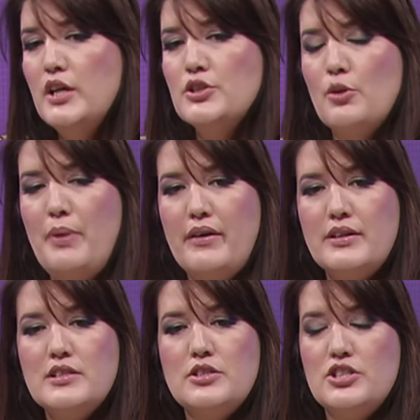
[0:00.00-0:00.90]
So
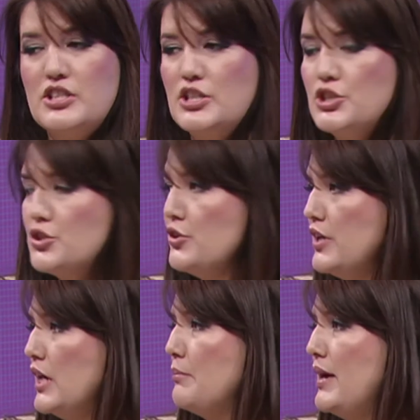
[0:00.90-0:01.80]
parents just
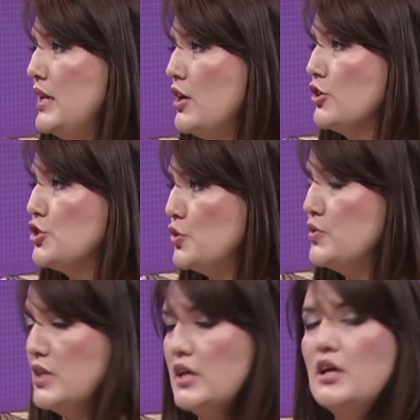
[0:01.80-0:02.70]
discerning, many are
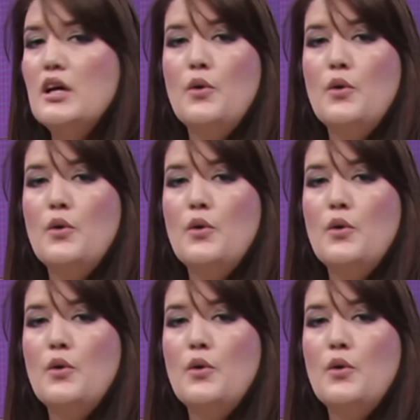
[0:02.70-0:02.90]
choosing